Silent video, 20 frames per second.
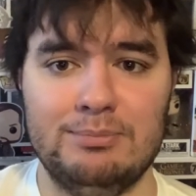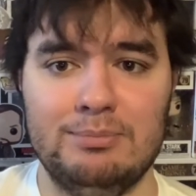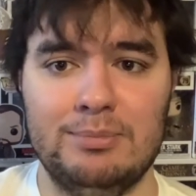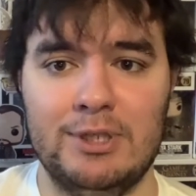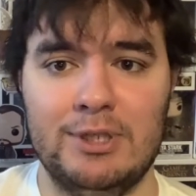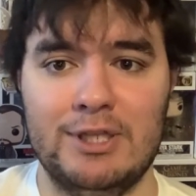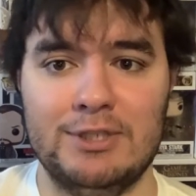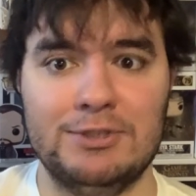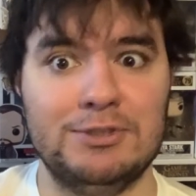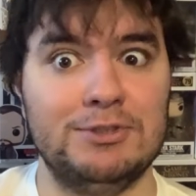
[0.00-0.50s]

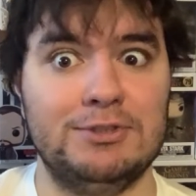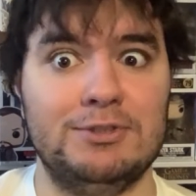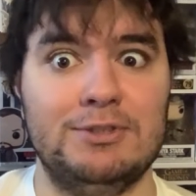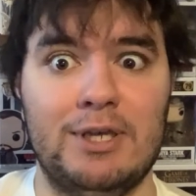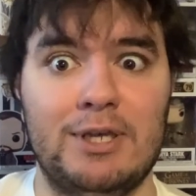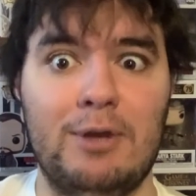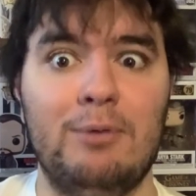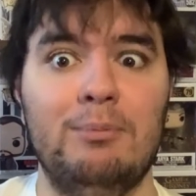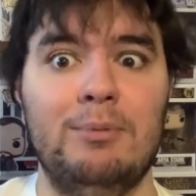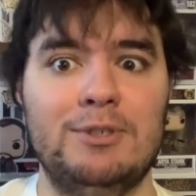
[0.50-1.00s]
but that's just
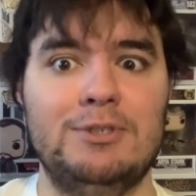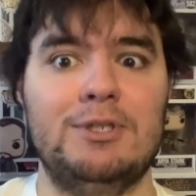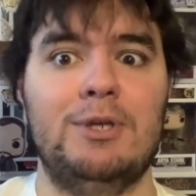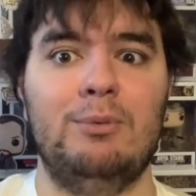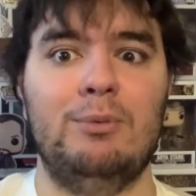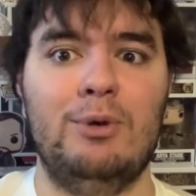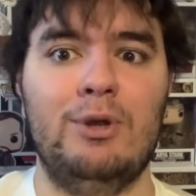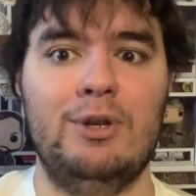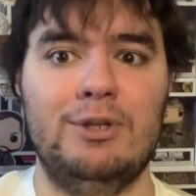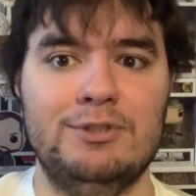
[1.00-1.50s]
how much I
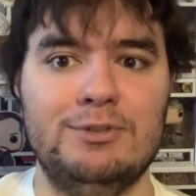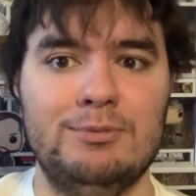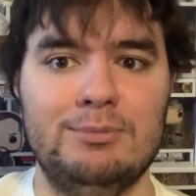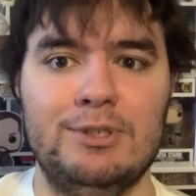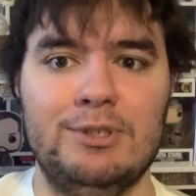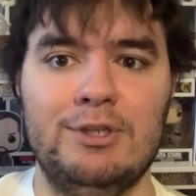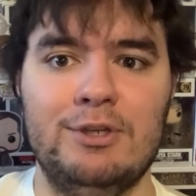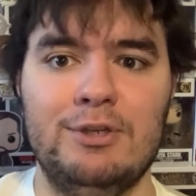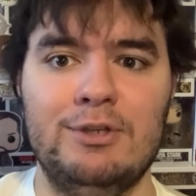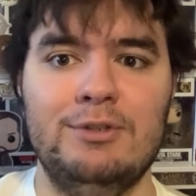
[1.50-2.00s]
want it to be
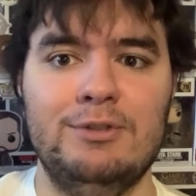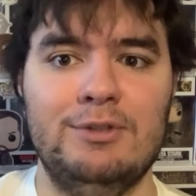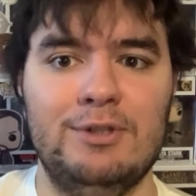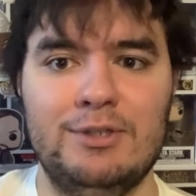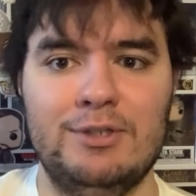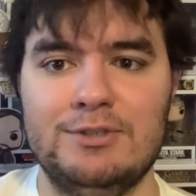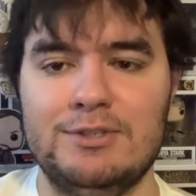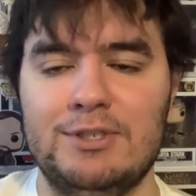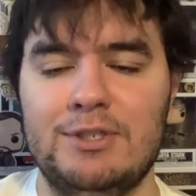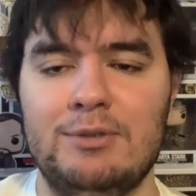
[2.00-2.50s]
good. That
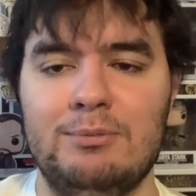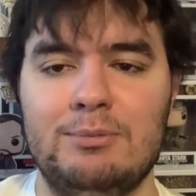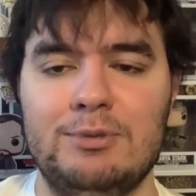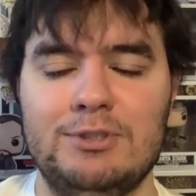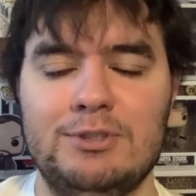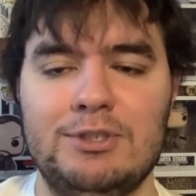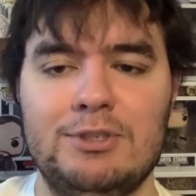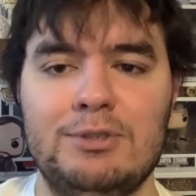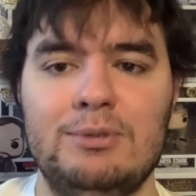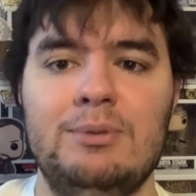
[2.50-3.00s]
is at number
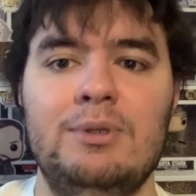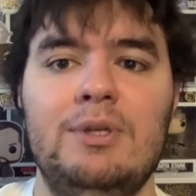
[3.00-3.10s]
2,